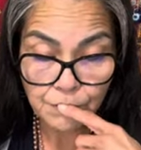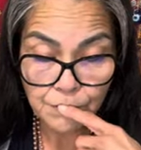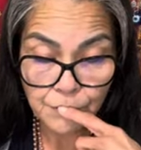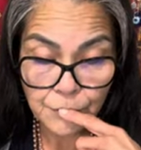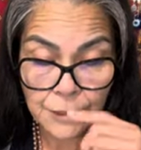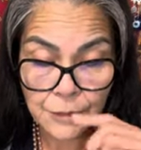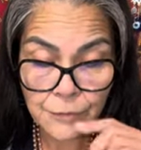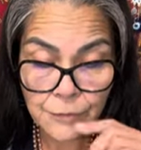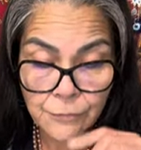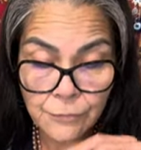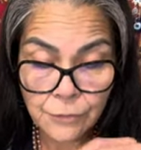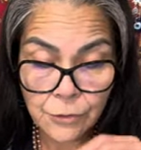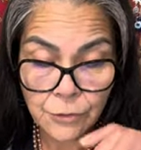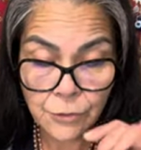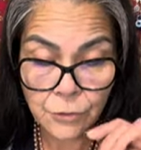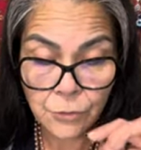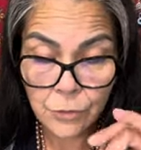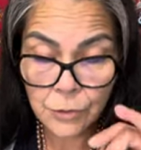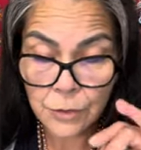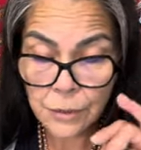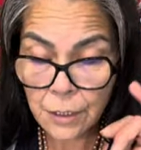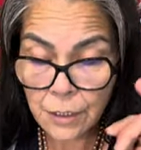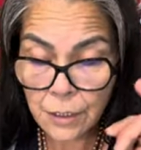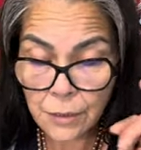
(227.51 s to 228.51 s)
this Virgo
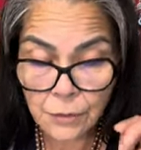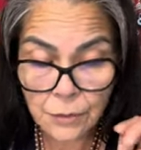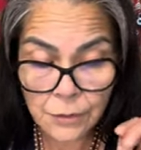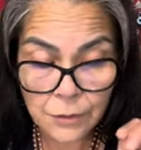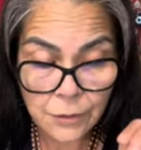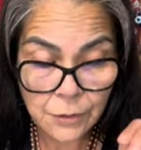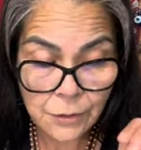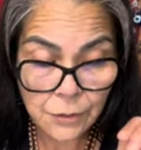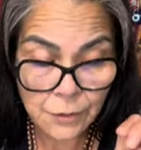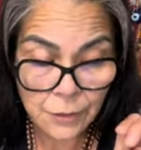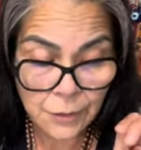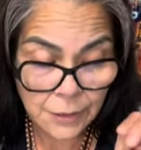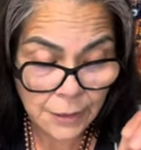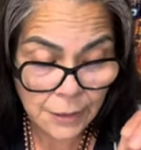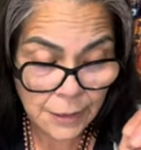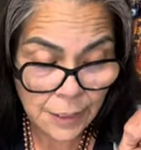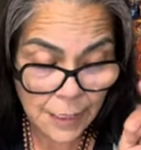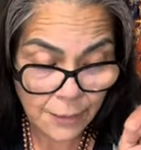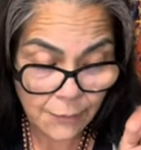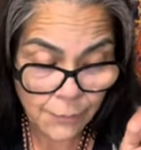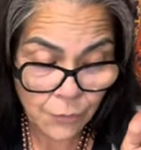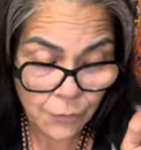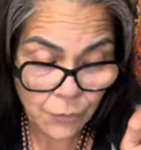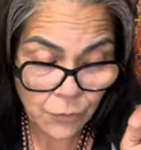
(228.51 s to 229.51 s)
Taurus, or this
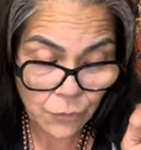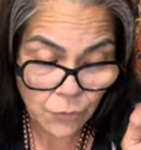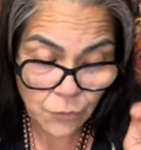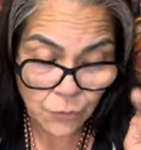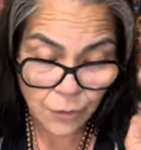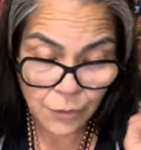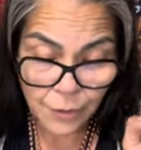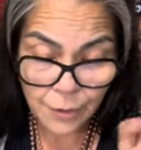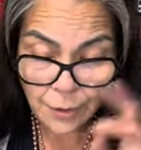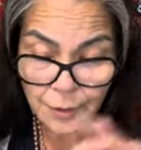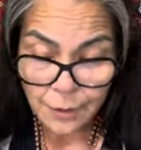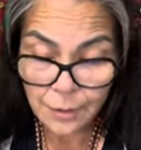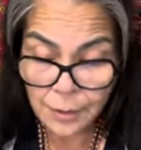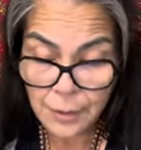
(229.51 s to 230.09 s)
Capricorn.